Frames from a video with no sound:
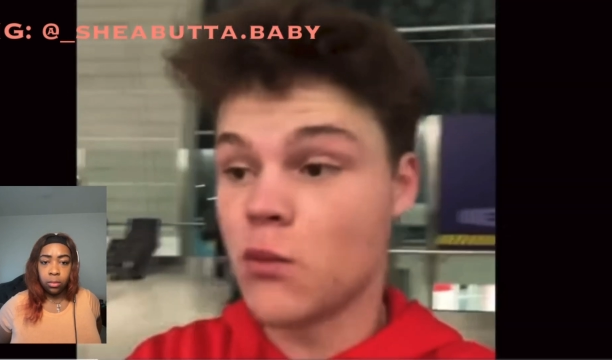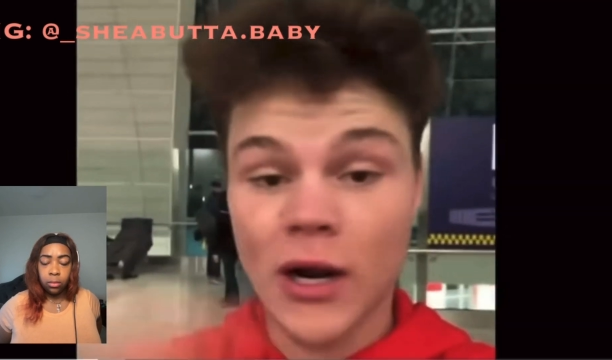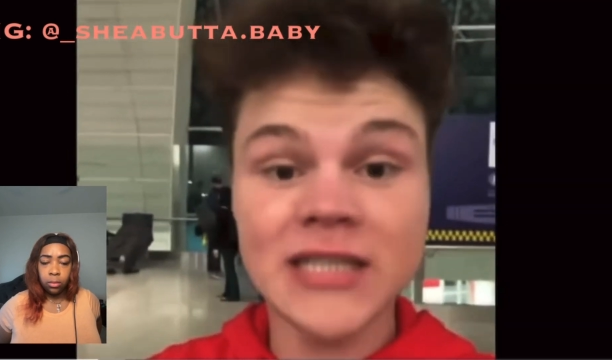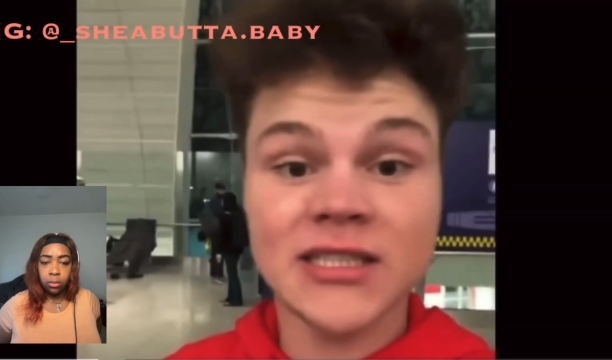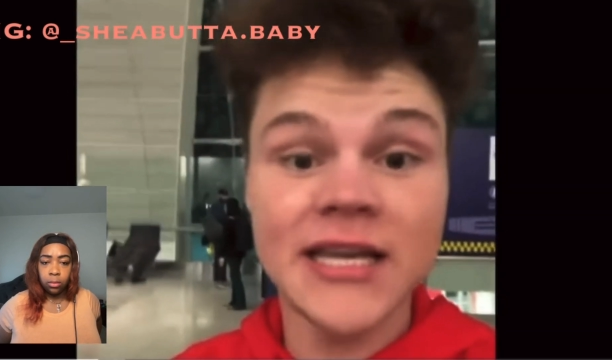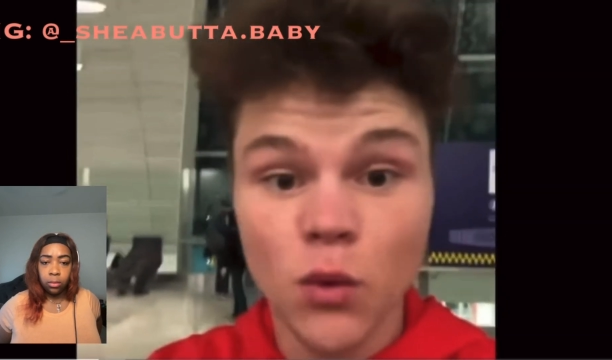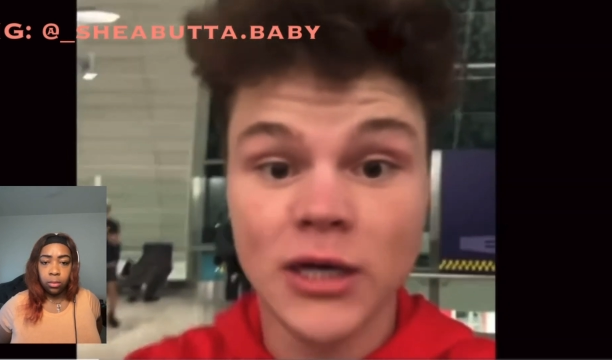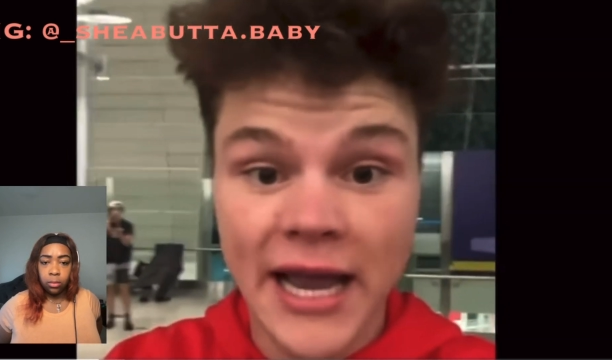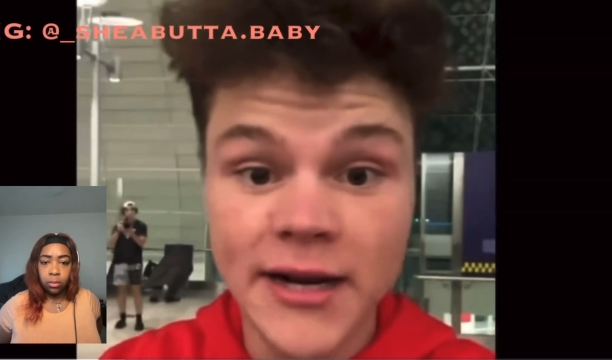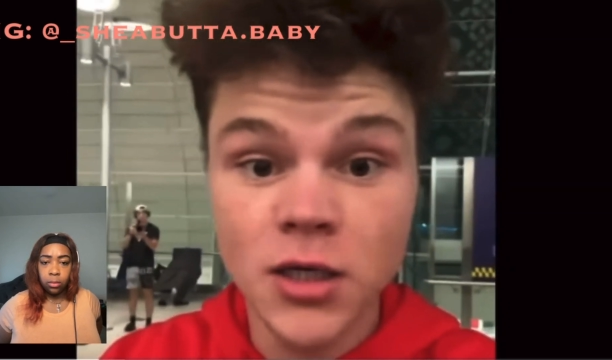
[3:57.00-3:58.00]
Speaker 1: and when I say the
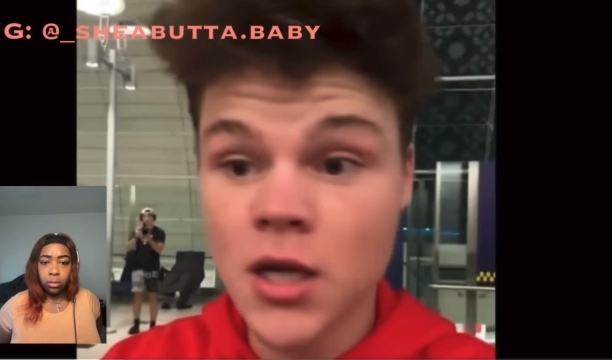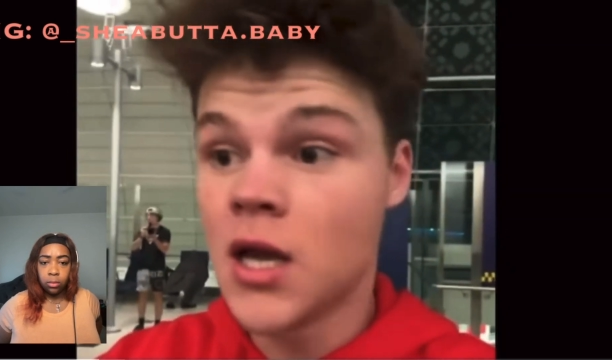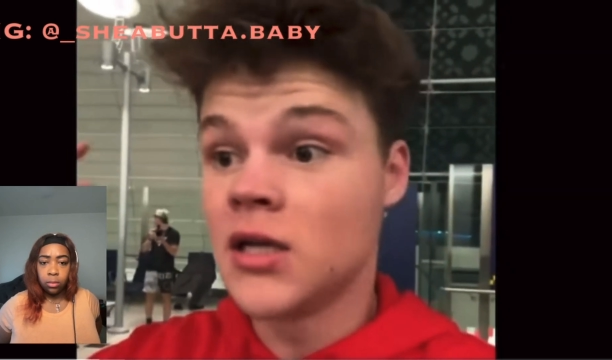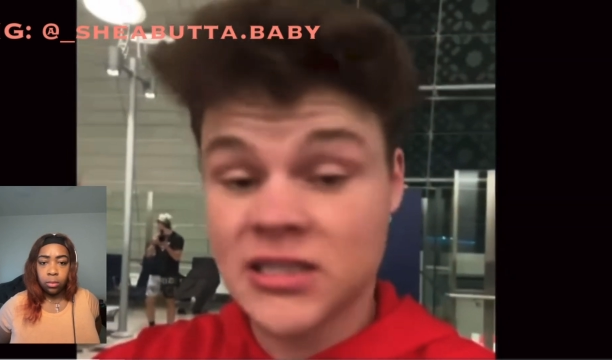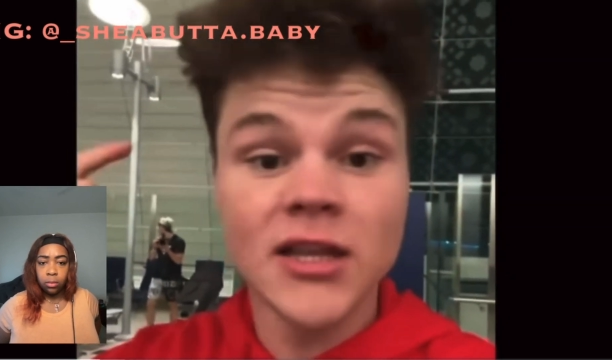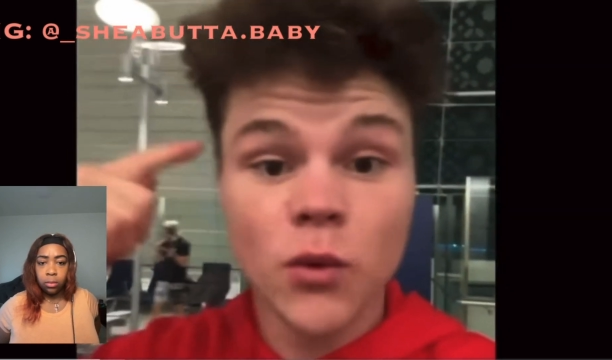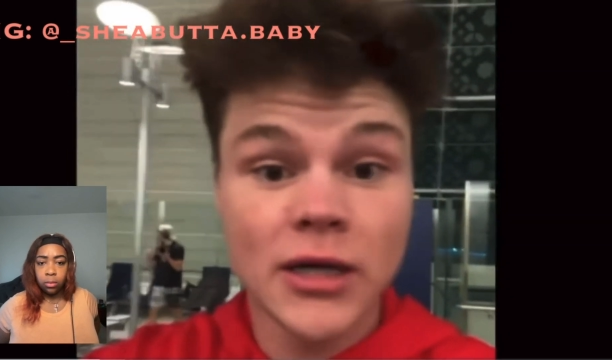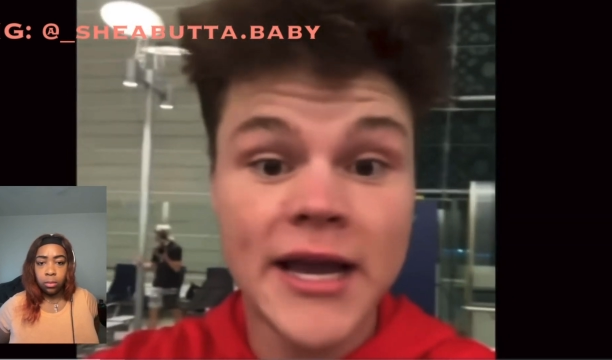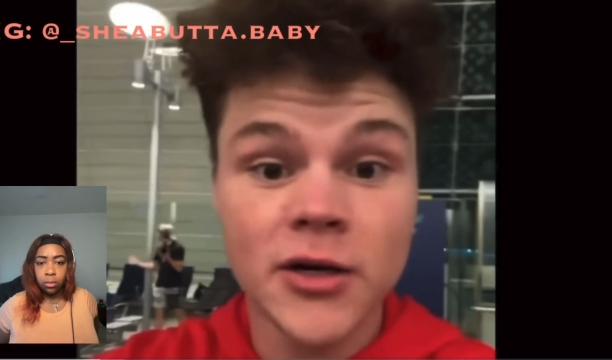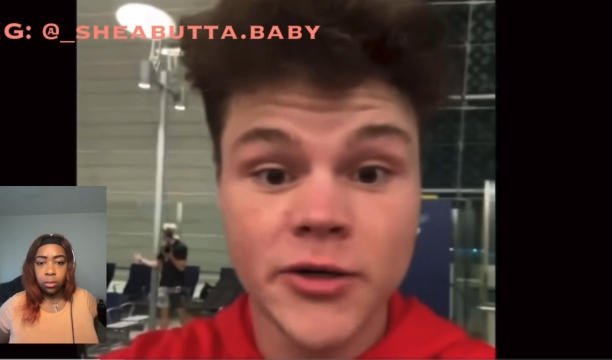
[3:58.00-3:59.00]
word hater, say the
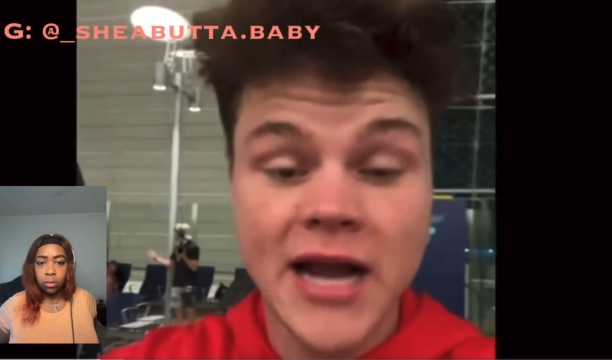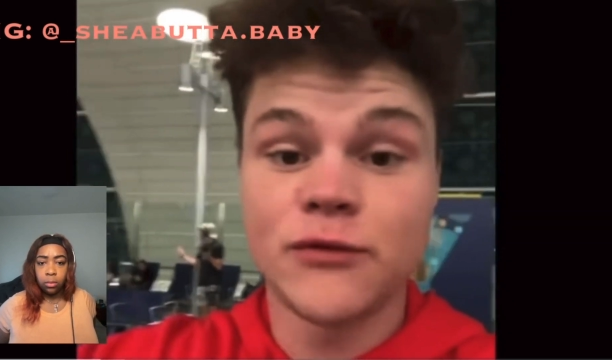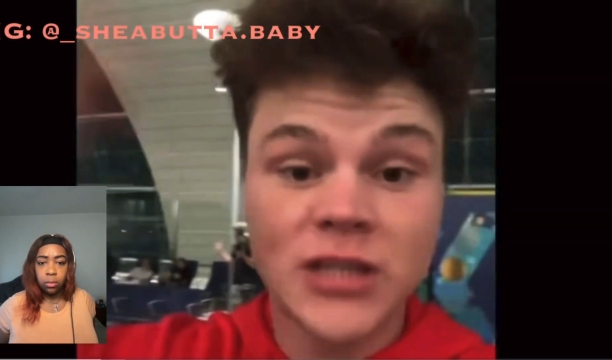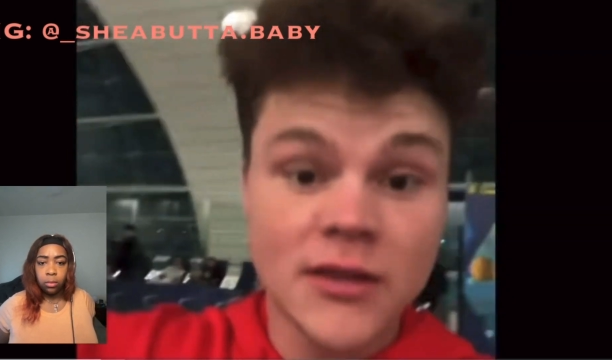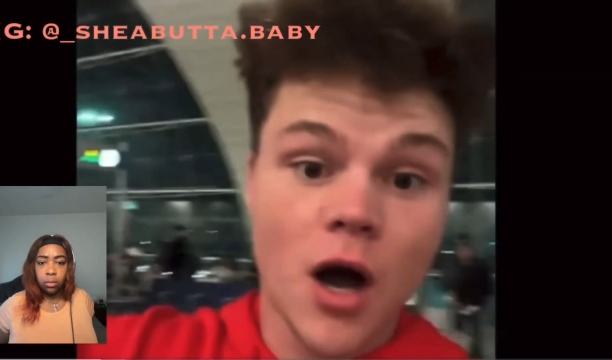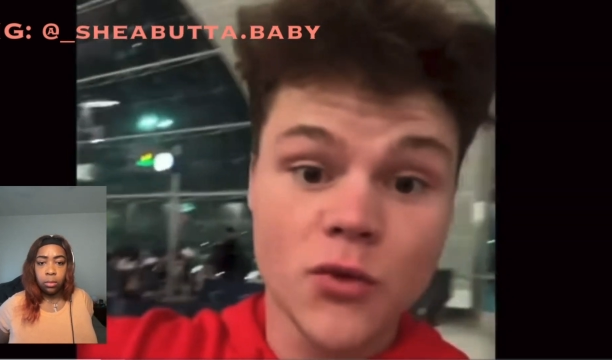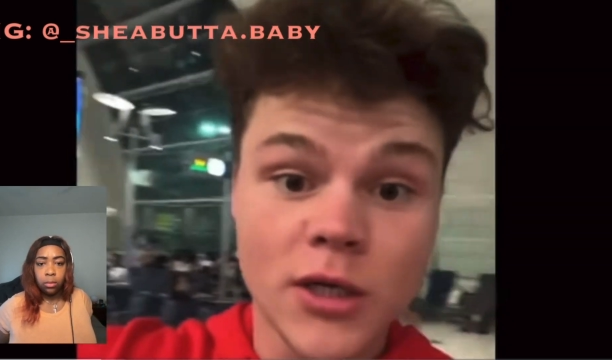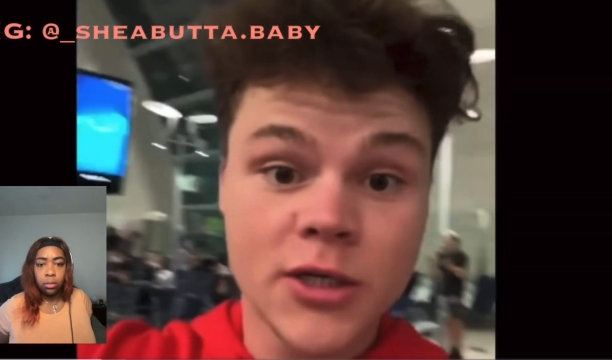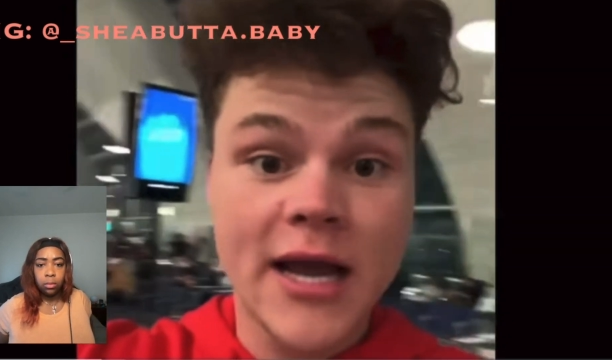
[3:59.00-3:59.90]
word hater in your head. If you say the other word in